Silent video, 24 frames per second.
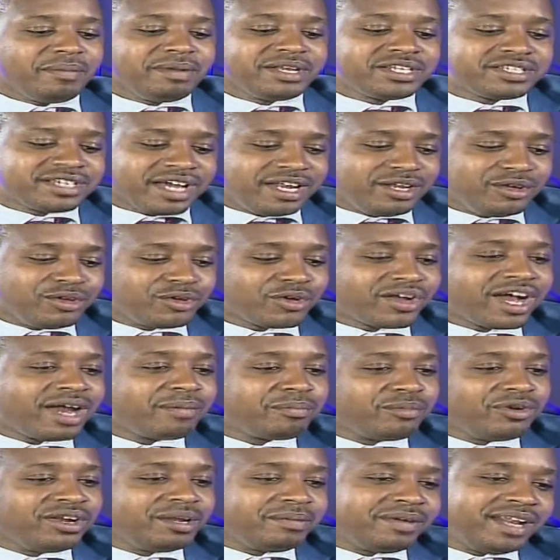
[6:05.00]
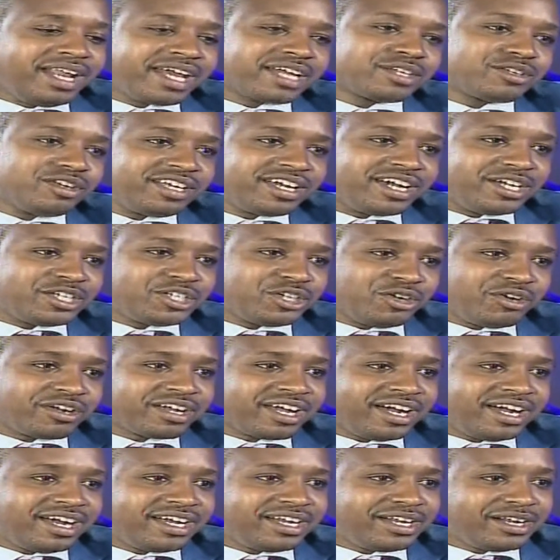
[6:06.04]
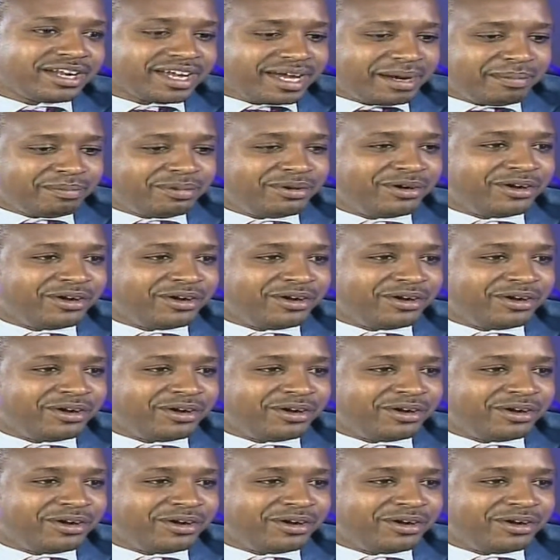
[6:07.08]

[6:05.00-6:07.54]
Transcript: me tell you, you can't bully me like Tony Gachoka. Come on.